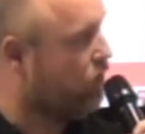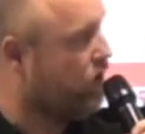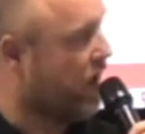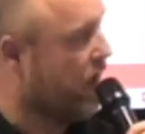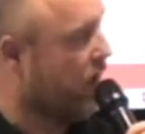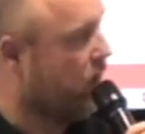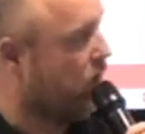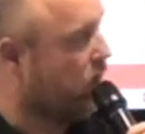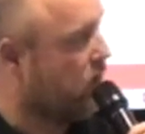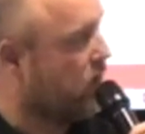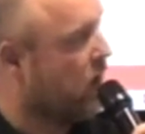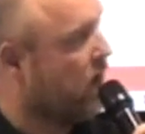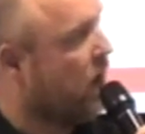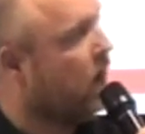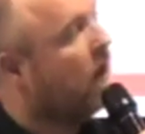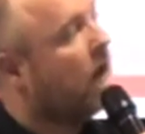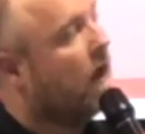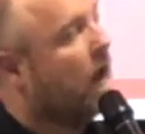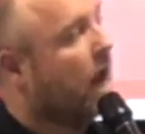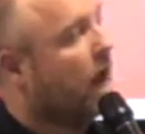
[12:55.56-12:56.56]
channels
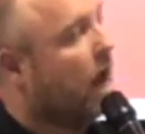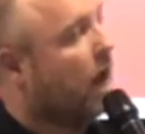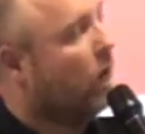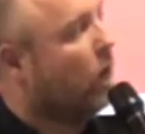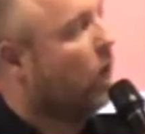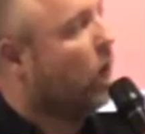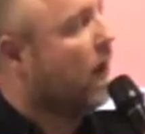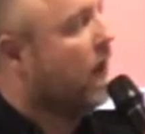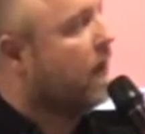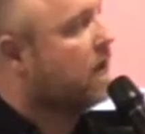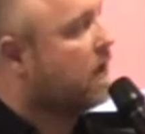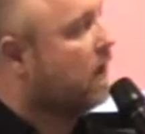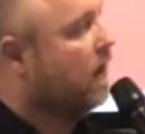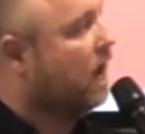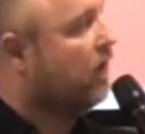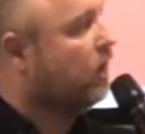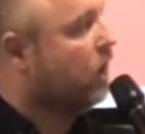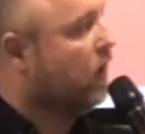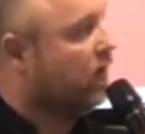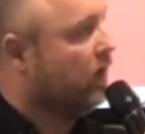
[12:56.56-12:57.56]
and why it's the
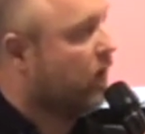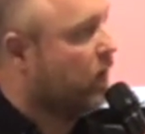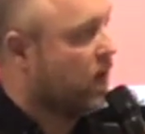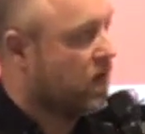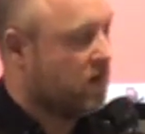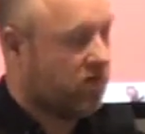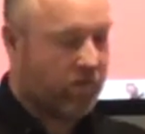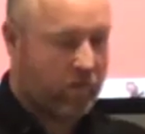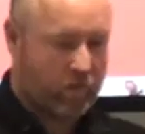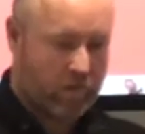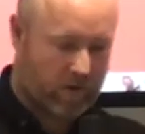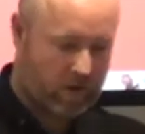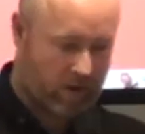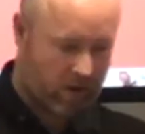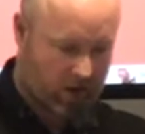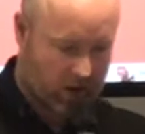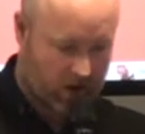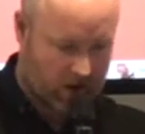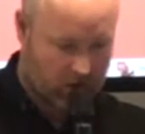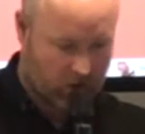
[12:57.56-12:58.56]
lifeblood of your business for
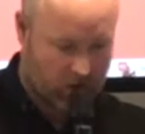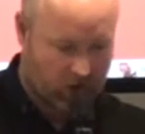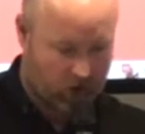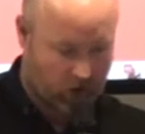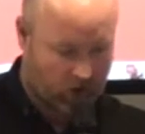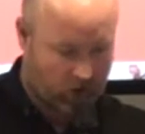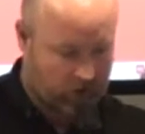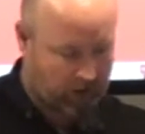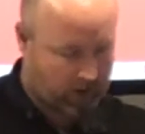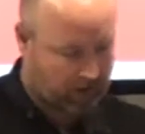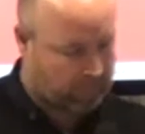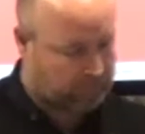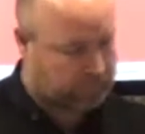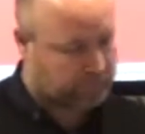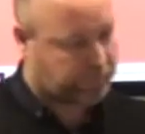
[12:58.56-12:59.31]
boosting customer loyalty.